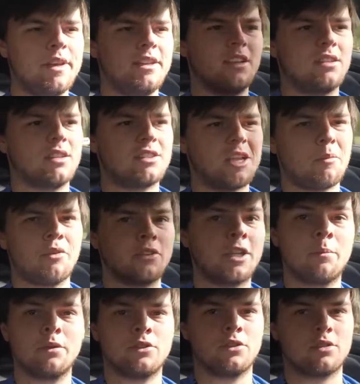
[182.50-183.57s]
had done the same with the
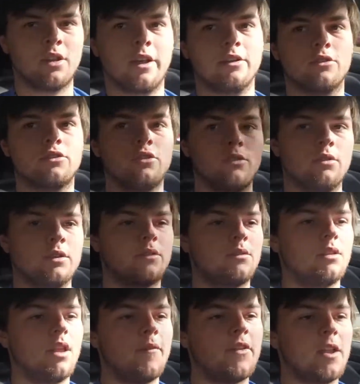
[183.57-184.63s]
temperature sliders too.
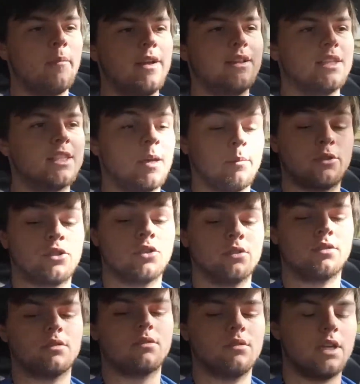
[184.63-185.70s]
If they'd made the temperatures
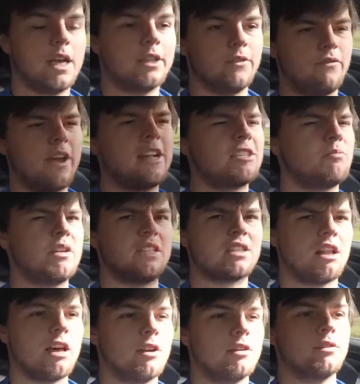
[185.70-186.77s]
and the fan speed
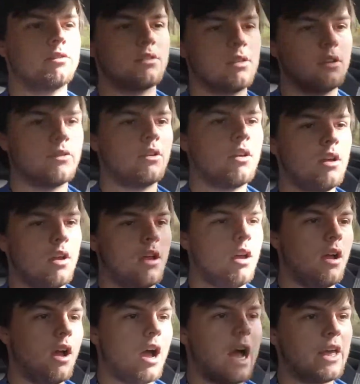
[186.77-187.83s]
sliders,
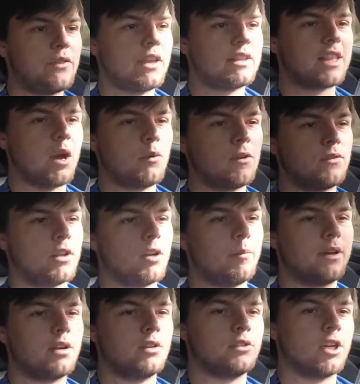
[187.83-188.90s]
I think that would have done a
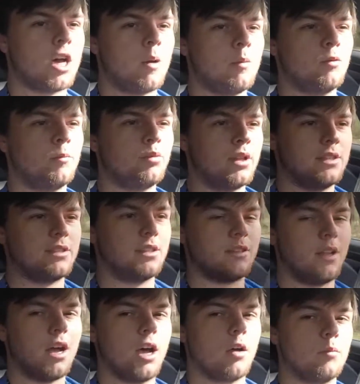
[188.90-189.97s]
better job at replacing
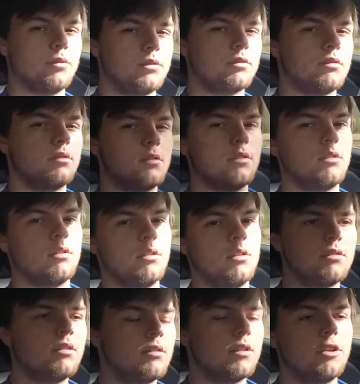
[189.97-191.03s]
knobs.
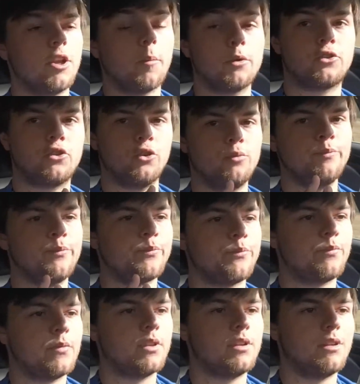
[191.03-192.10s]
Number 2,
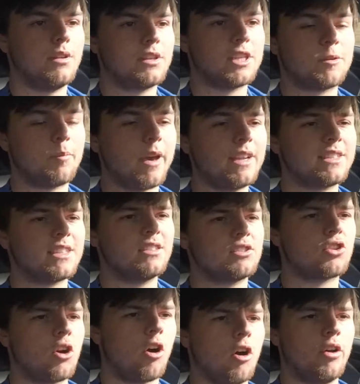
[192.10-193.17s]
space in this
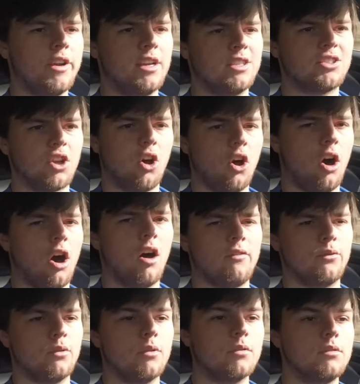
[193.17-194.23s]
car is
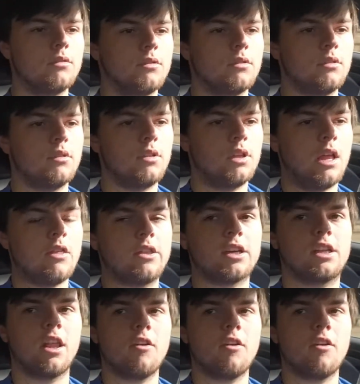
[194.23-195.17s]
awful. The